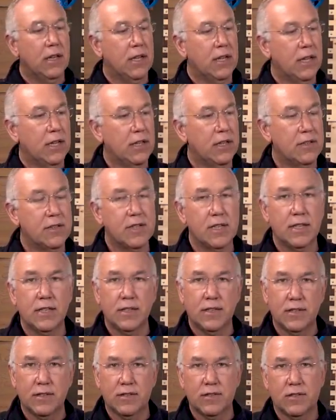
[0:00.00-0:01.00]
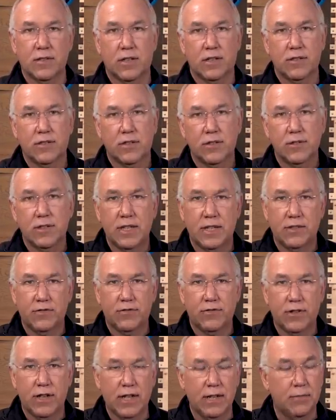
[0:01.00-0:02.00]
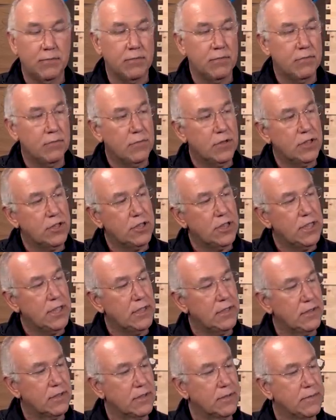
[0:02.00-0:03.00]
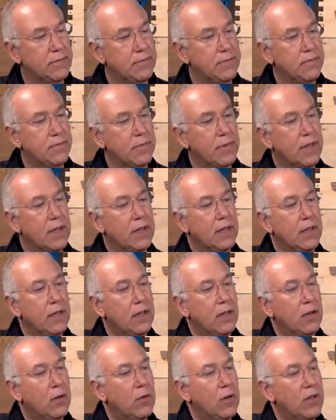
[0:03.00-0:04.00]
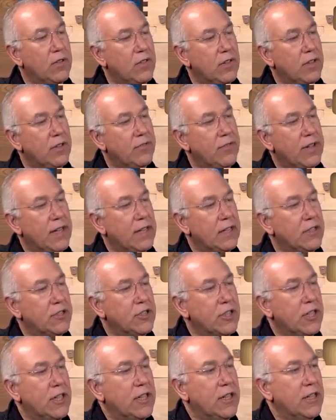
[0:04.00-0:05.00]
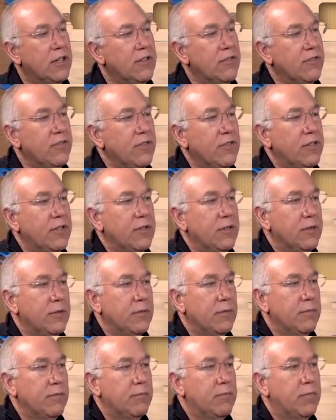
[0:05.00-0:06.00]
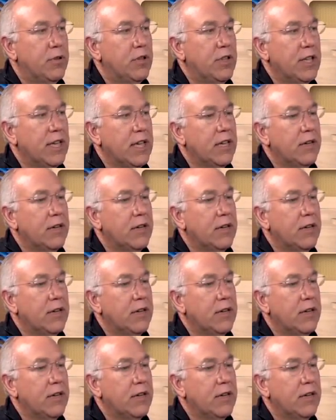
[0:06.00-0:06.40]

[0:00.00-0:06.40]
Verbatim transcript: Now let's say that this is also 10 frame, which it is. What's the advantage of pulling